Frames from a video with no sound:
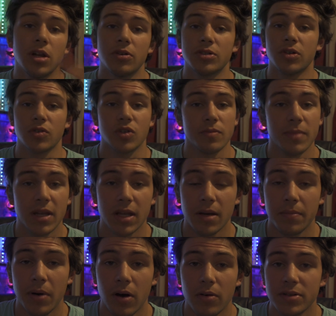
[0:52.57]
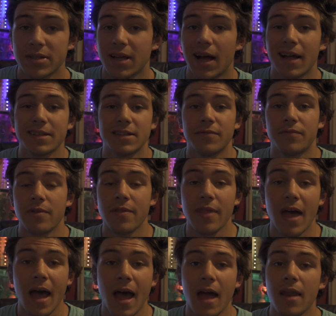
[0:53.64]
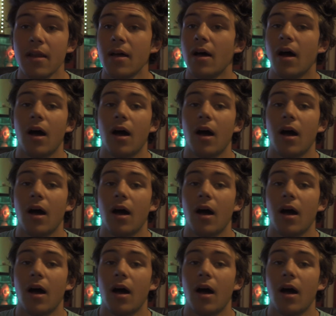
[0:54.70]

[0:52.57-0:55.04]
social media posts, content for that,